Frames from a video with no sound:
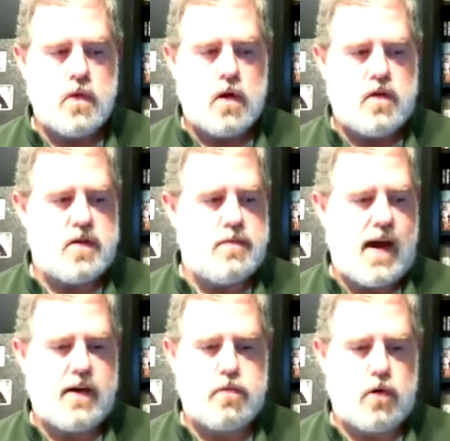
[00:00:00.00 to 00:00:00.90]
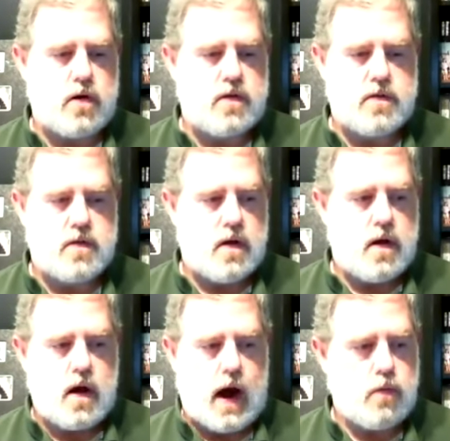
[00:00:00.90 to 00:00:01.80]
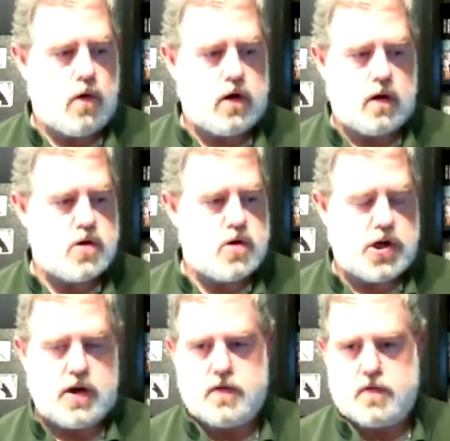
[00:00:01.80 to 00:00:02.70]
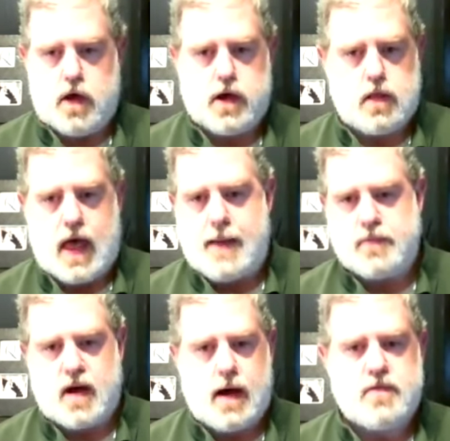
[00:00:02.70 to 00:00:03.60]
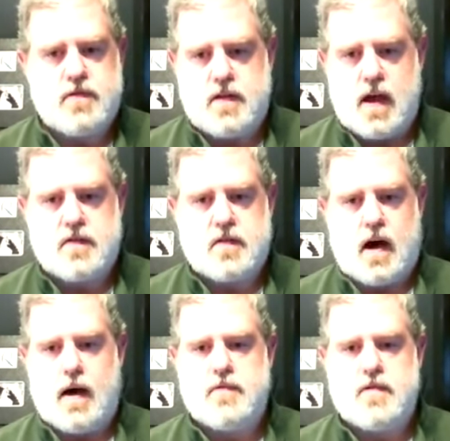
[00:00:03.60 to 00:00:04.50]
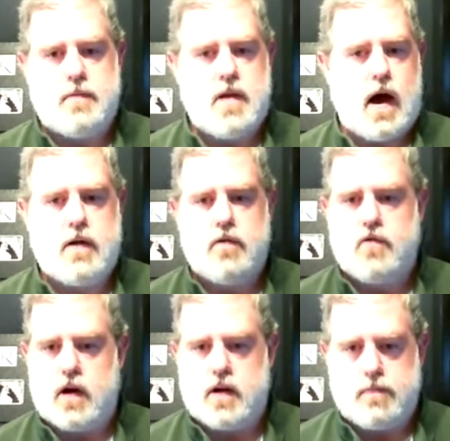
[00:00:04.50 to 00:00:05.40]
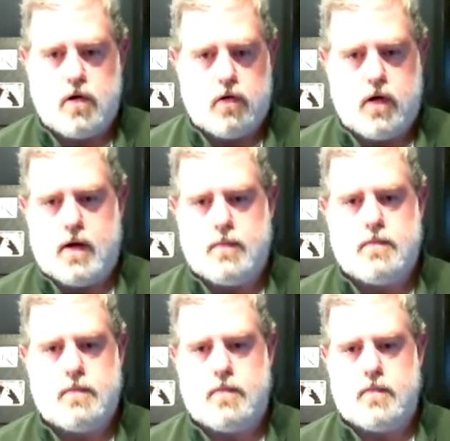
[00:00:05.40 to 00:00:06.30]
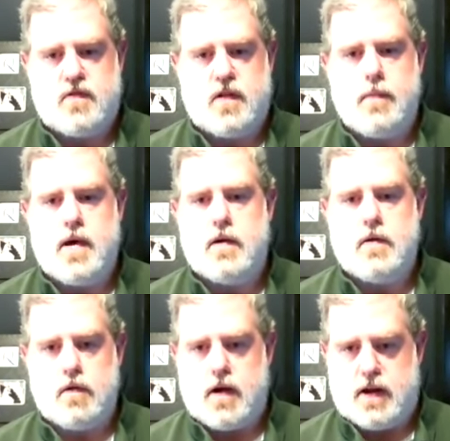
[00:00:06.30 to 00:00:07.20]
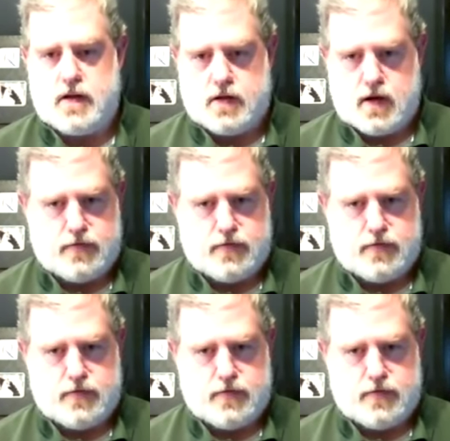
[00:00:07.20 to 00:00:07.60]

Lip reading: See, MathWorks, I run on machines like laptops and desktops. I'm not trying to program Summit or any kind of